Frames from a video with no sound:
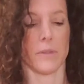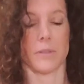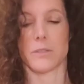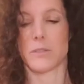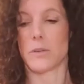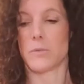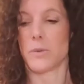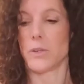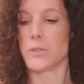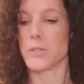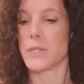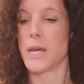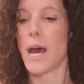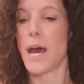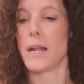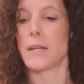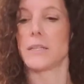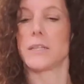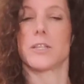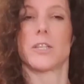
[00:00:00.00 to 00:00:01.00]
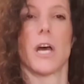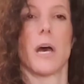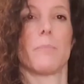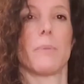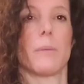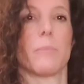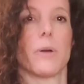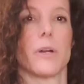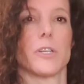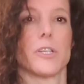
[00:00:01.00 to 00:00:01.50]
So we use that to chop
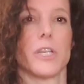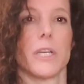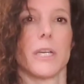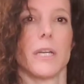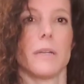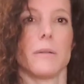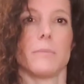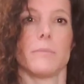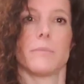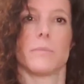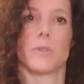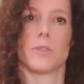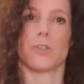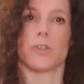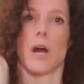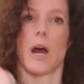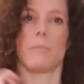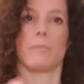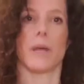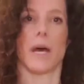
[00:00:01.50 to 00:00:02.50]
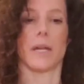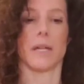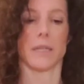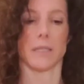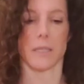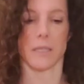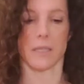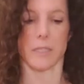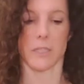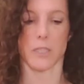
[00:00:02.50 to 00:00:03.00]
up our chicken, drop that
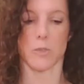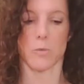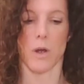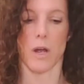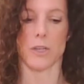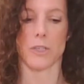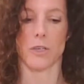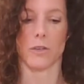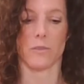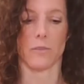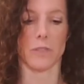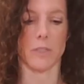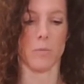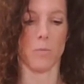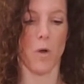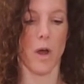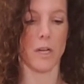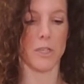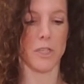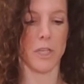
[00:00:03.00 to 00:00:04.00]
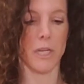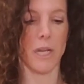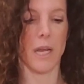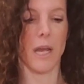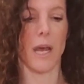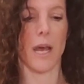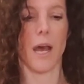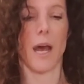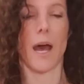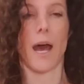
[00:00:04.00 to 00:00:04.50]
into the dishwasher for some washing.
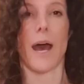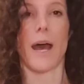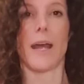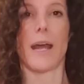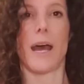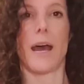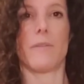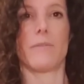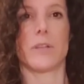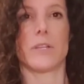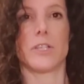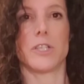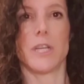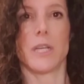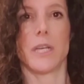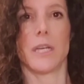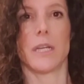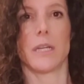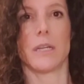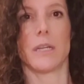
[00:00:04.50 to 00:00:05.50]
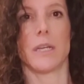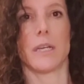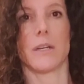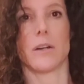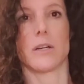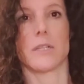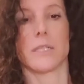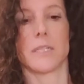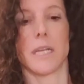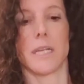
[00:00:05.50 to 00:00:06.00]
I have the chicken in
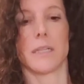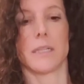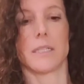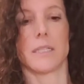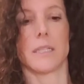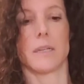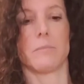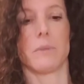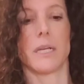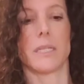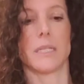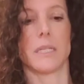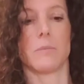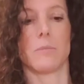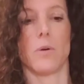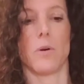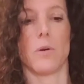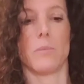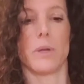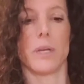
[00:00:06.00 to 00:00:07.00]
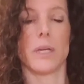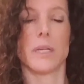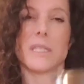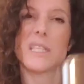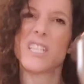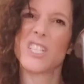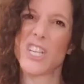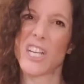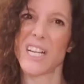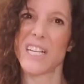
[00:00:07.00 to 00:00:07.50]
our stainless steel mixing bowl because
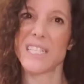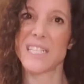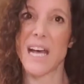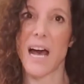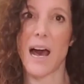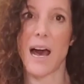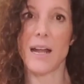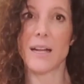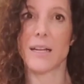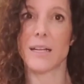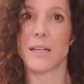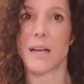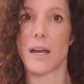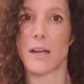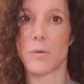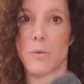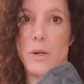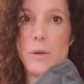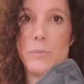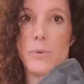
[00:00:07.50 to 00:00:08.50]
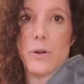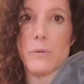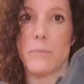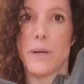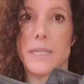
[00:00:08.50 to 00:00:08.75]
the chicken's hot and I don't want to burn